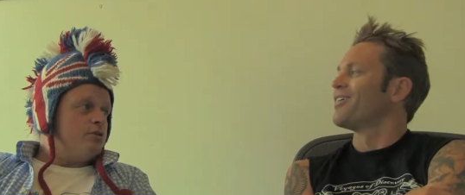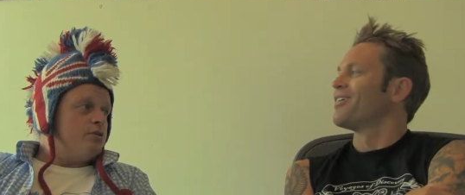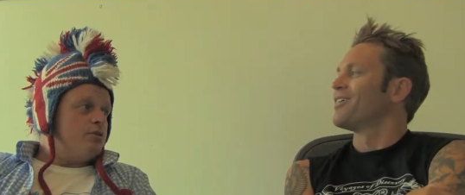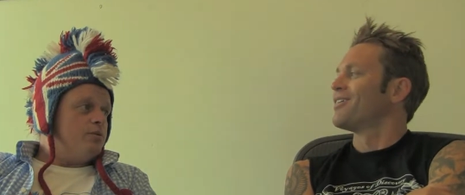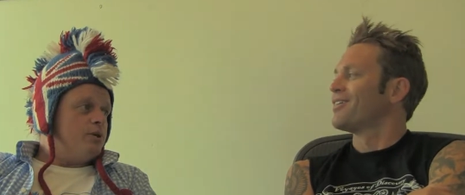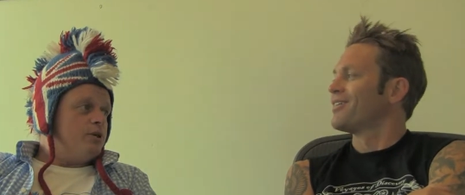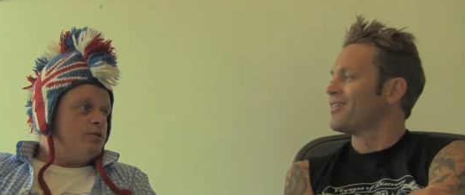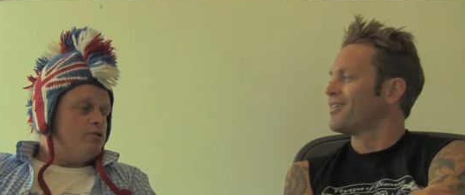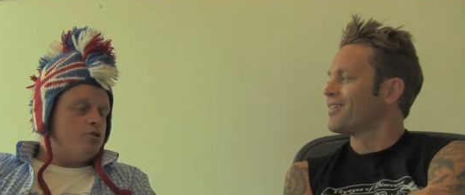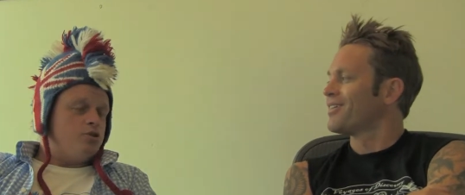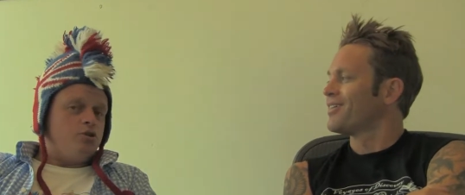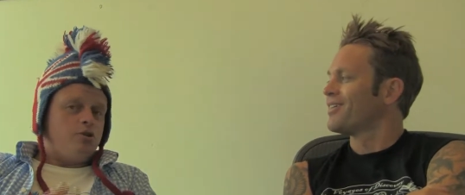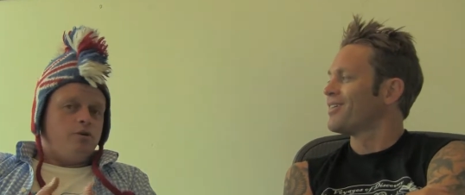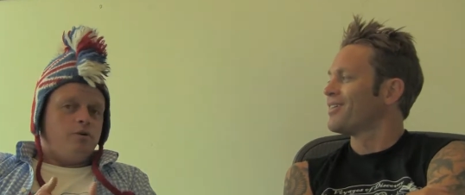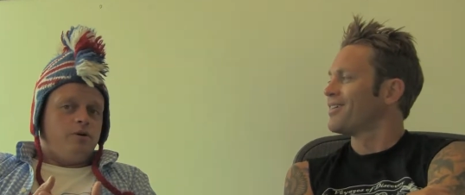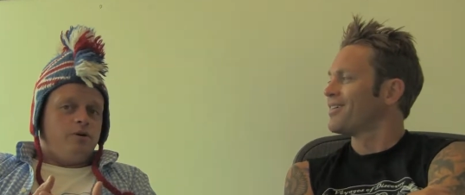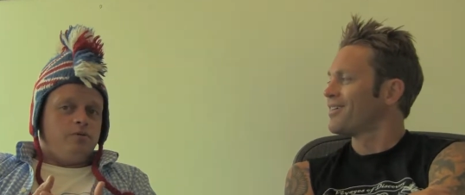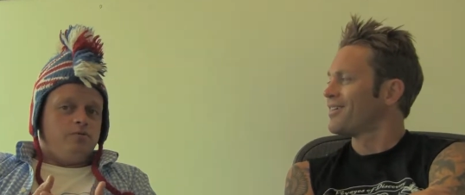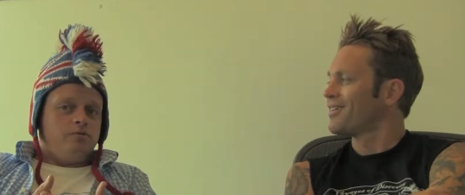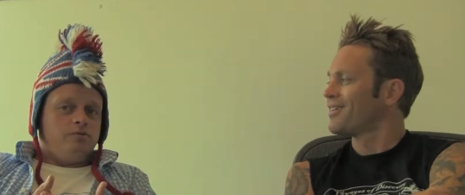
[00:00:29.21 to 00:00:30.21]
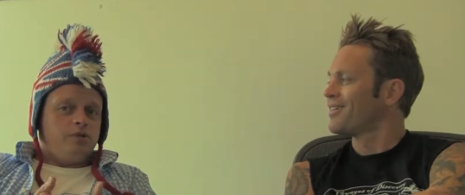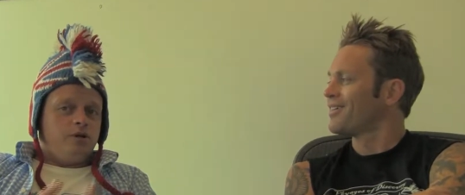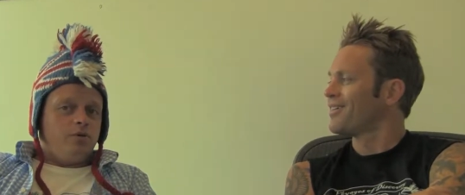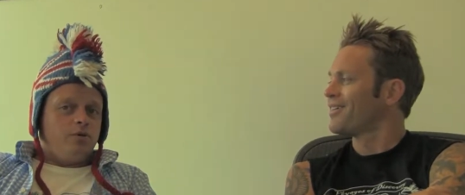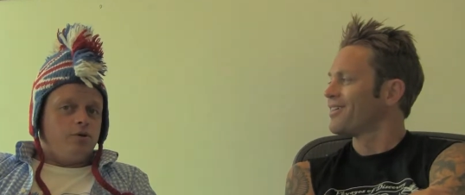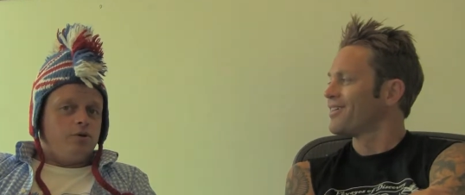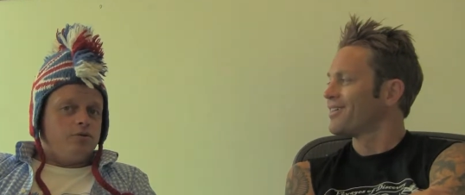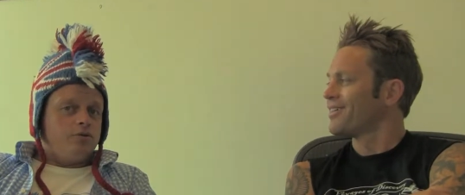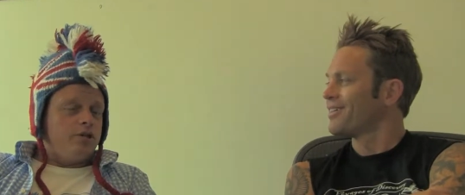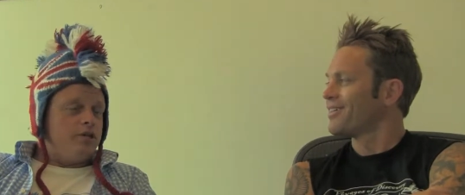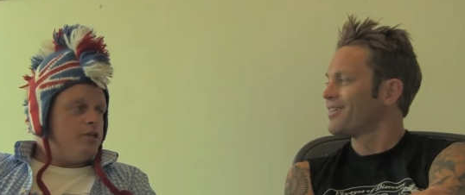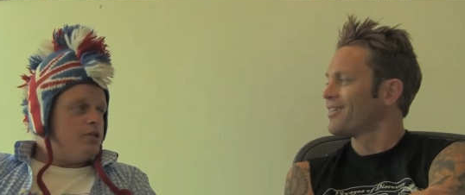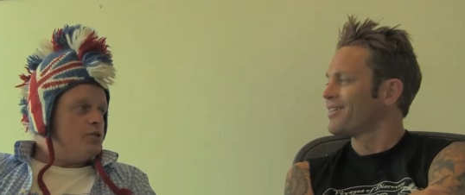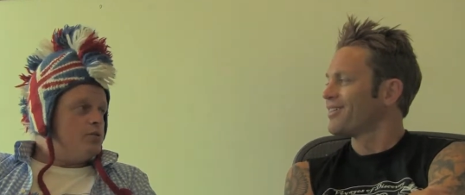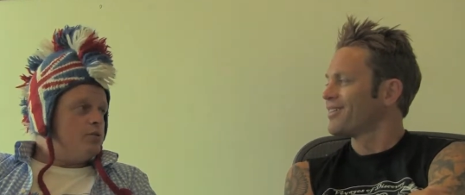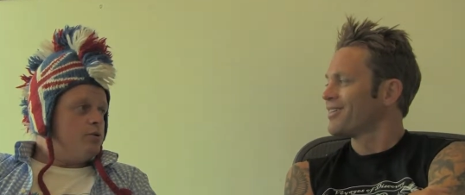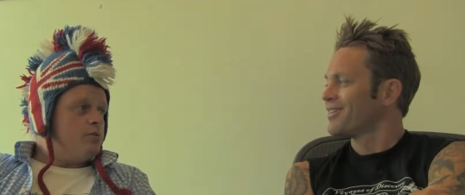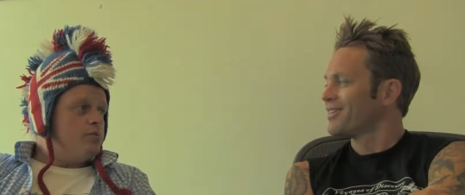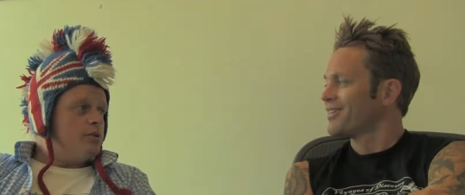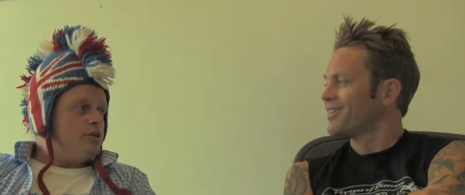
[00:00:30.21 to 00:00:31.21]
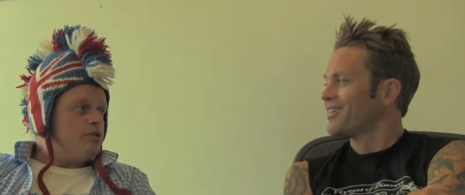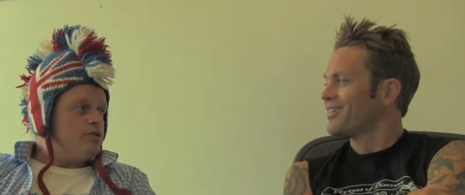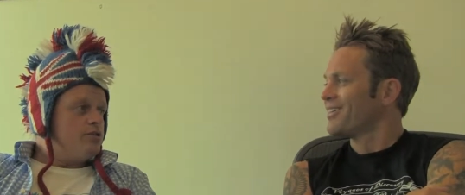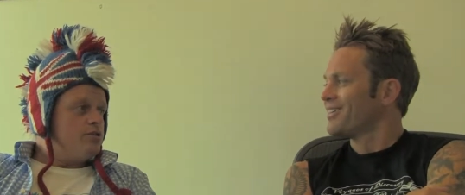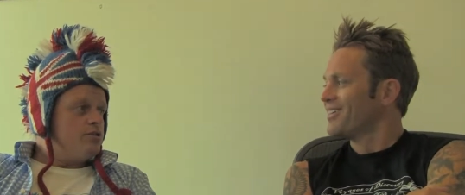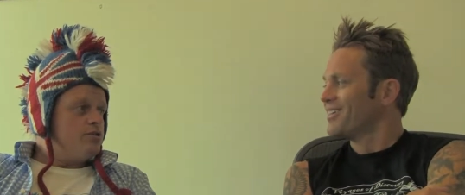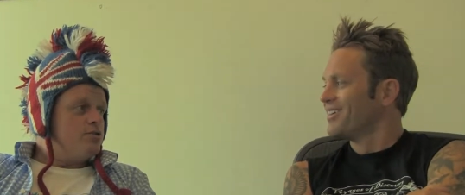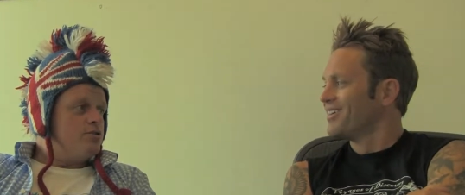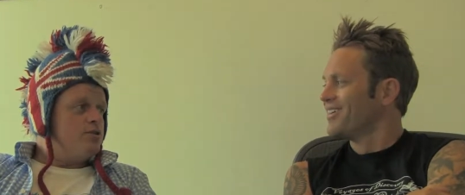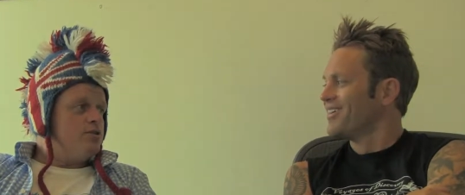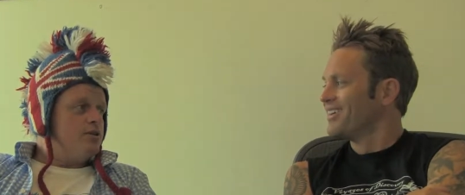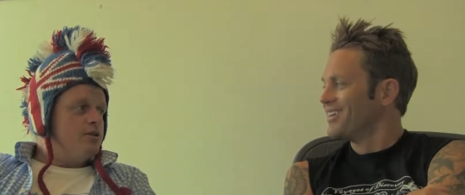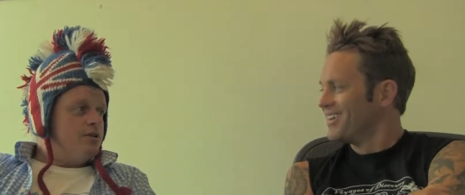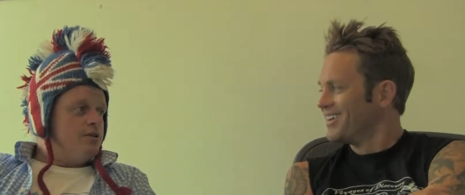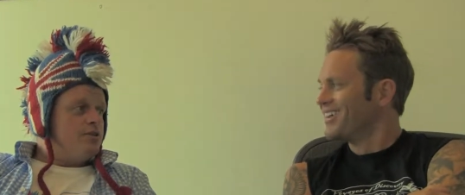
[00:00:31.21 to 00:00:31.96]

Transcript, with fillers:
Speaker 1: So I used to do it, going on dates with the missus and